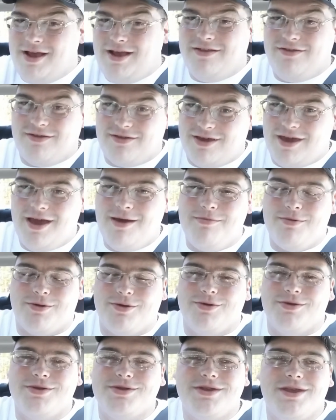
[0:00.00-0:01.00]
thousand
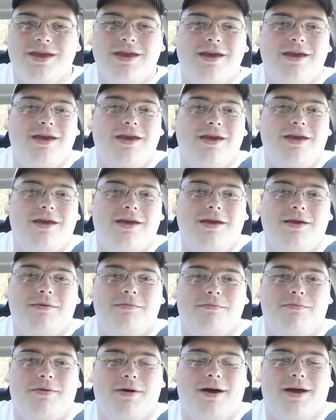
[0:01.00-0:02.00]
chemicals,
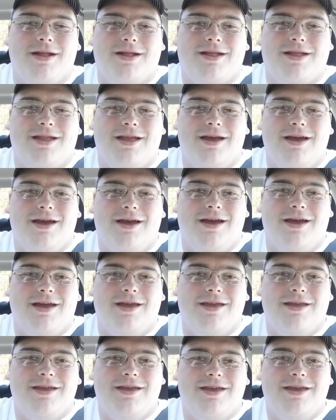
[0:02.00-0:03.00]
but uh,